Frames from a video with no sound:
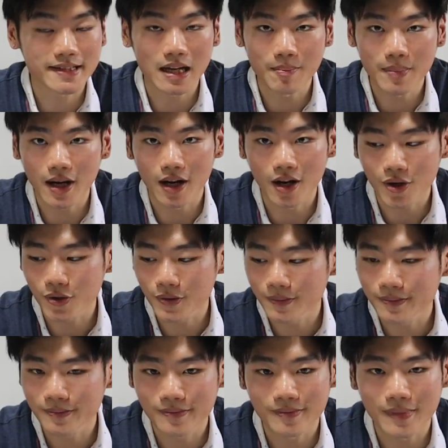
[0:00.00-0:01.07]
somehow,
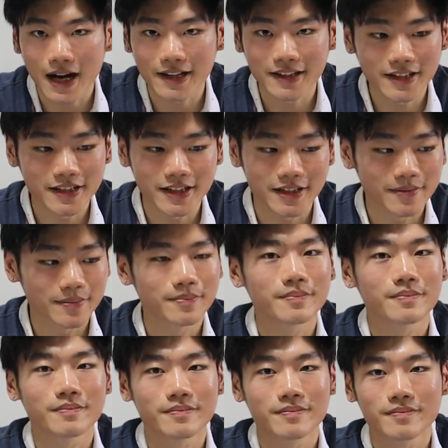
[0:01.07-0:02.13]
I did it,
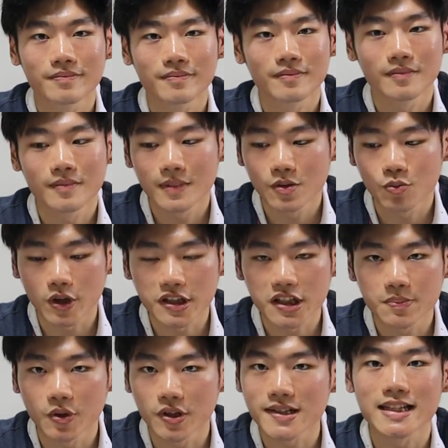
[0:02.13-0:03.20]
one
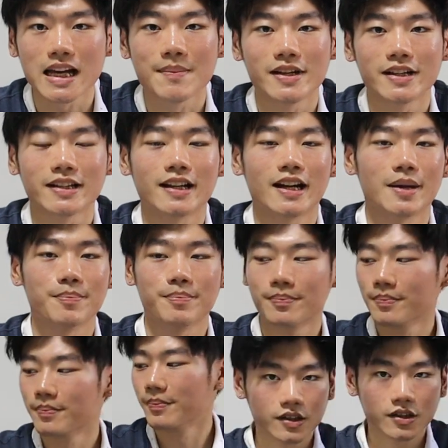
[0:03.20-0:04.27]
small step at a time.
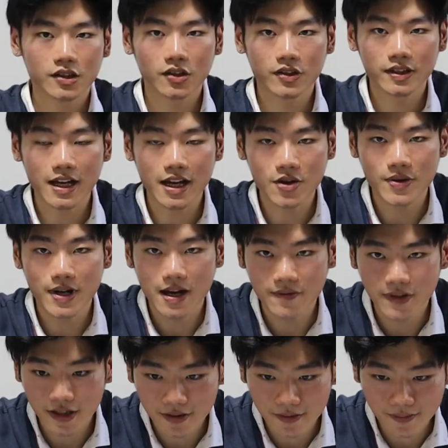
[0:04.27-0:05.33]
So there you have
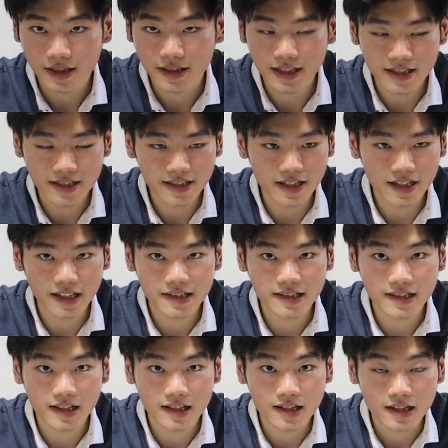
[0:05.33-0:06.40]
it, this
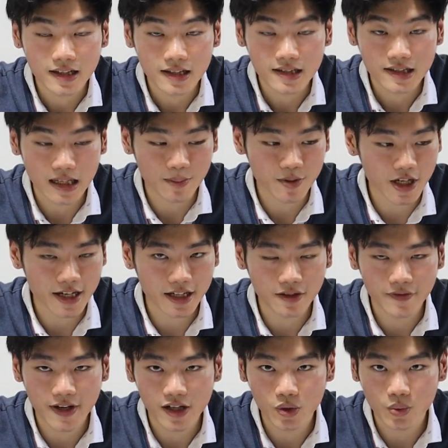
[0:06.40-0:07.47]
year's subject
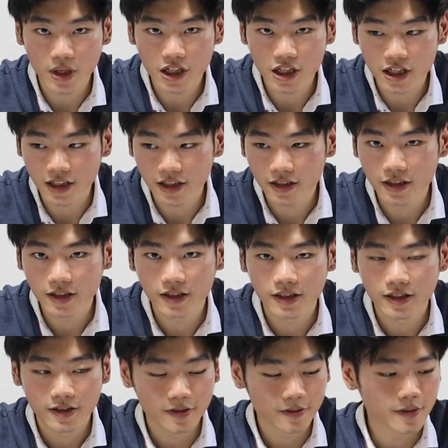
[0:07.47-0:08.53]
evaluation,
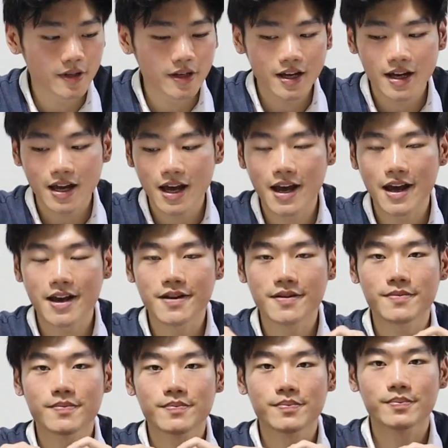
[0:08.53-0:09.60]

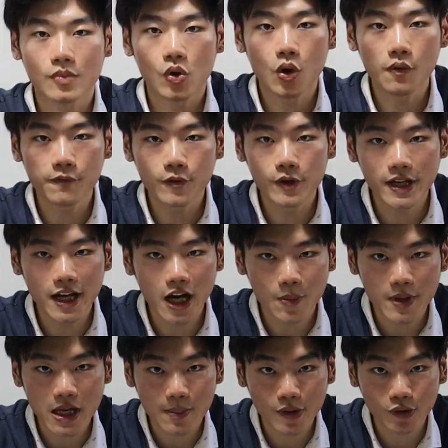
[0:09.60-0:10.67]
and hopefully I'll
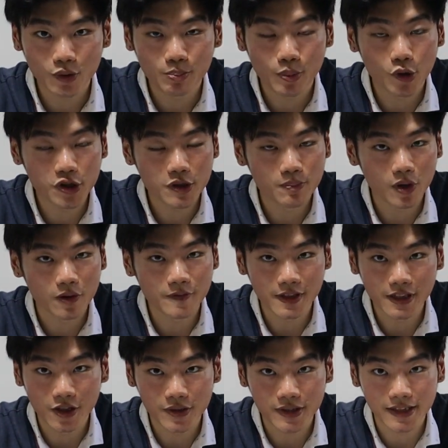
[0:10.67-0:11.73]
be able to post more
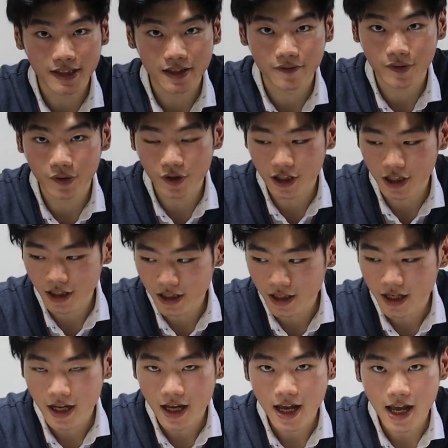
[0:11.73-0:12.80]
videos in the
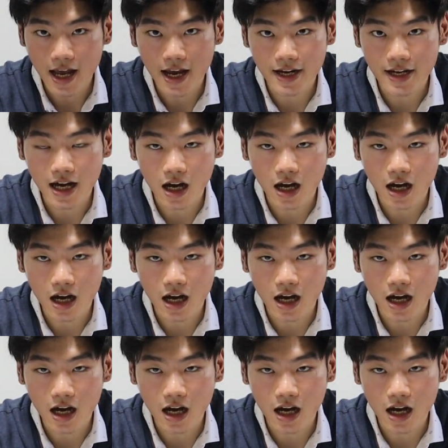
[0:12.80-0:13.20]
future, and